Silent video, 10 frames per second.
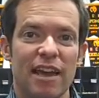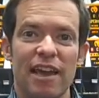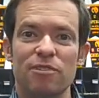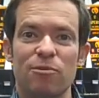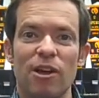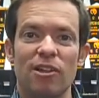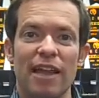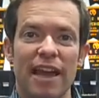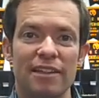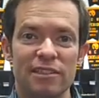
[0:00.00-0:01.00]
as well
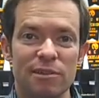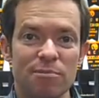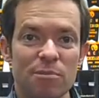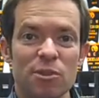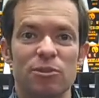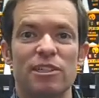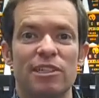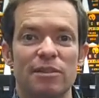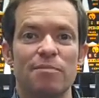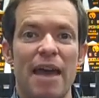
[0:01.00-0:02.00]
as
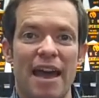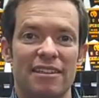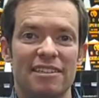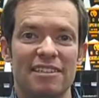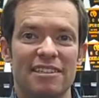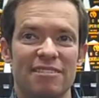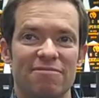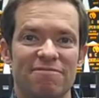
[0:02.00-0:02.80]
musician masks.